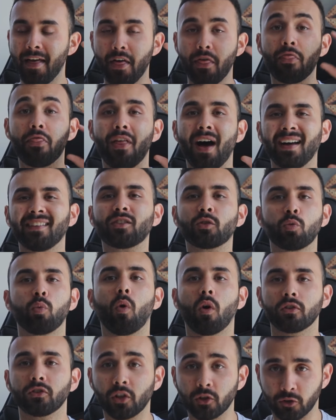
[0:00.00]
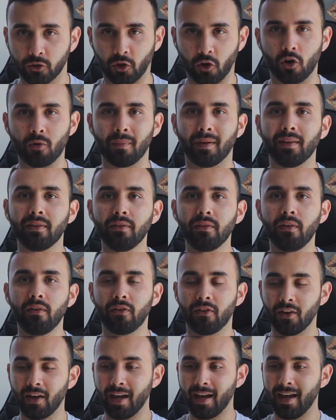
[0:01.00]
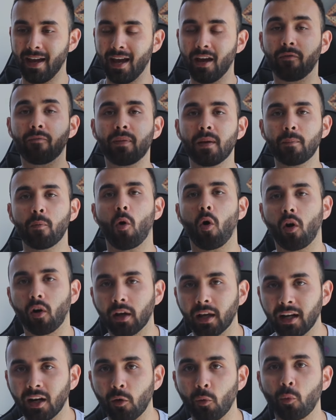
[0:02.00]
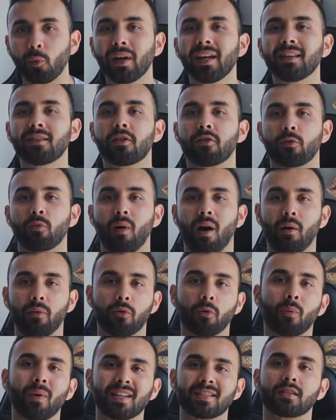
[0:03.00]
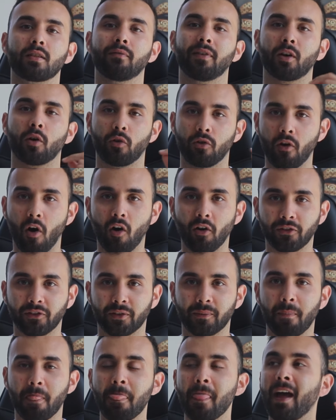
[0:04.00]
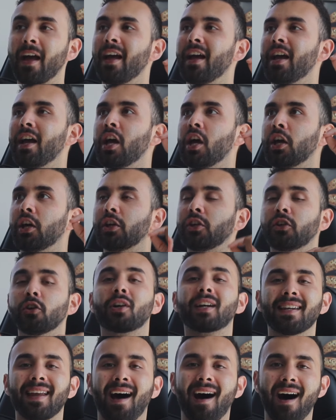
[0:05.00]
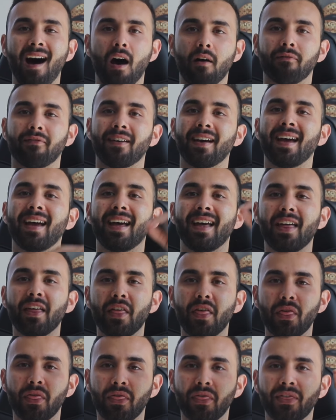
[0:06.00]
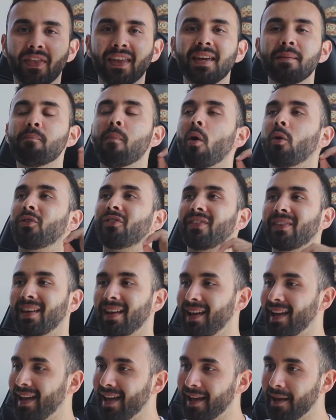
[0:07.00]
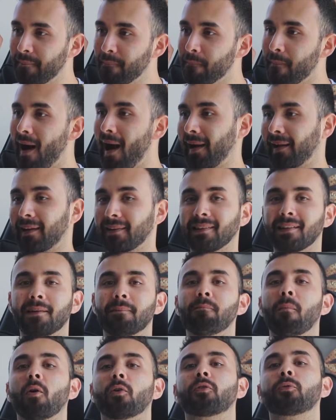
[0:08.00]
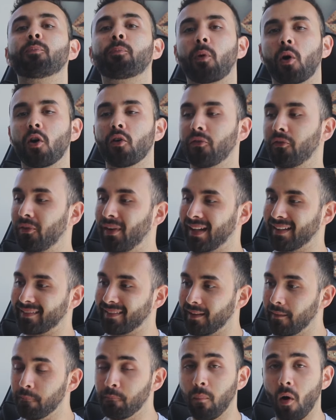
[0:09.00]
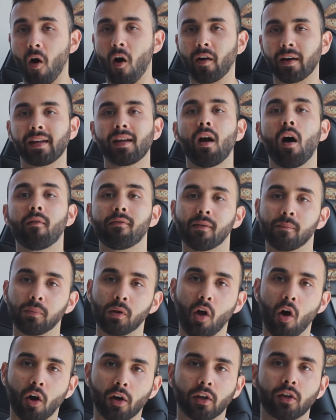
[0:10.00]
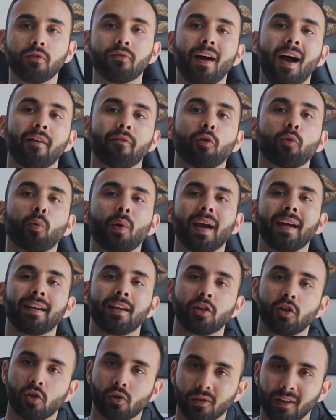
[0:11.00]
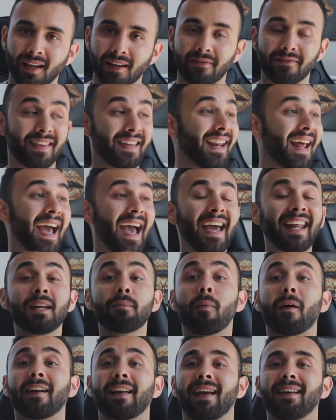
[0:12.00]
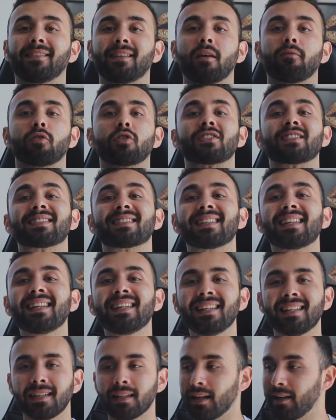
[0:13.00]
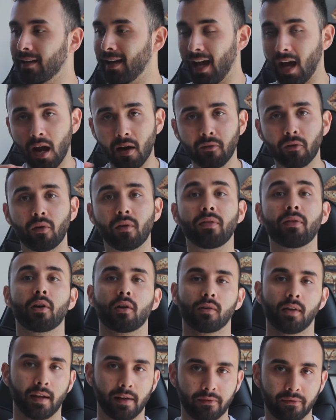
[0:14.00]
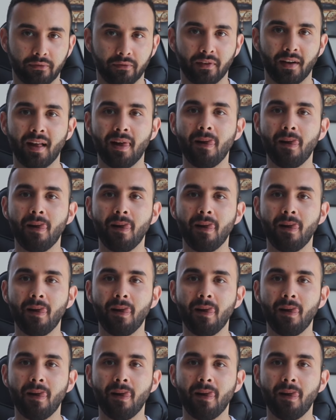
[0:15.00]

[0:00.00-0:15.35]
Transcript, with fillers: that's what determines if people are going to read throughout the rest of it or not. You can have the most immaculate, most perfect body of a blog you've ever written in your life that anybody has ever seen ever in their life.